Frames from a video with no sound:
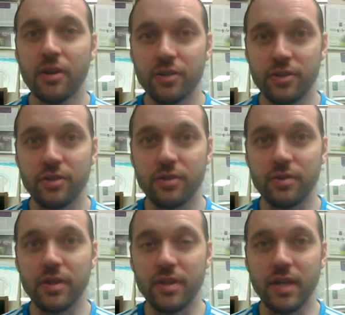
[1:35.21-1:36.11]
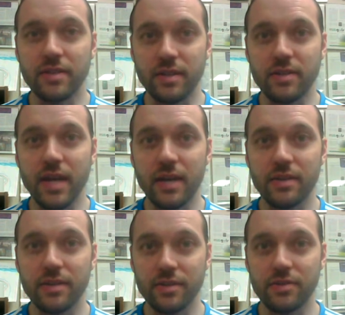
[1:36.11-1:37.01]
show that that's
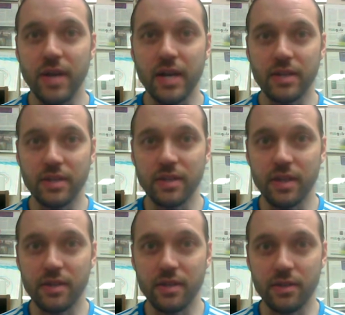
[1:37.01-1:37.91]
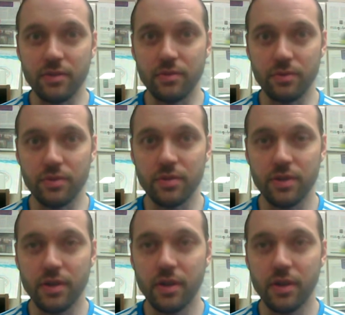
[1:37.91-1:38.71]
exactly the strategy that they used.